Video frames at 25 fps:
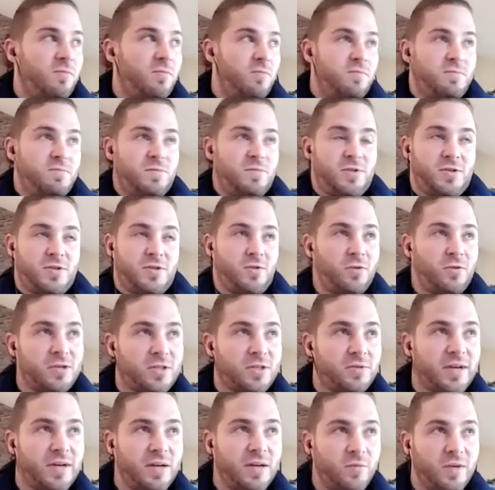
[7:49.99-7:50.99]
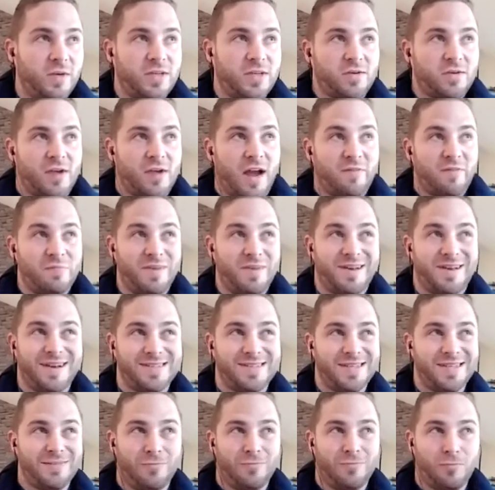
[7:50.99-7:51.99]
sorcery and witchcraft because
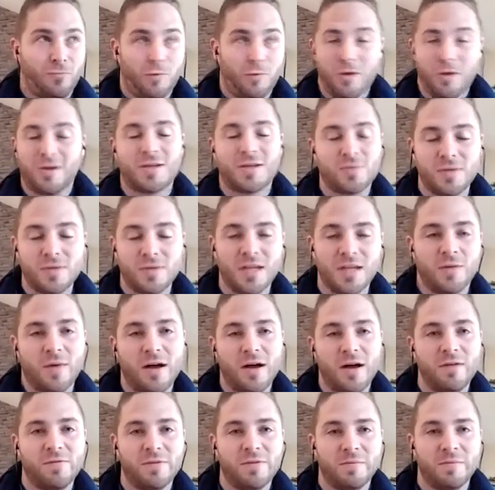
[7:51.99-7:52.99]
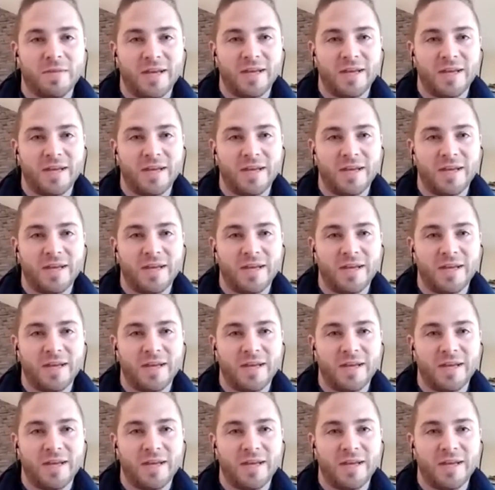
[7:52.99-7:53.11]
it works really well for me.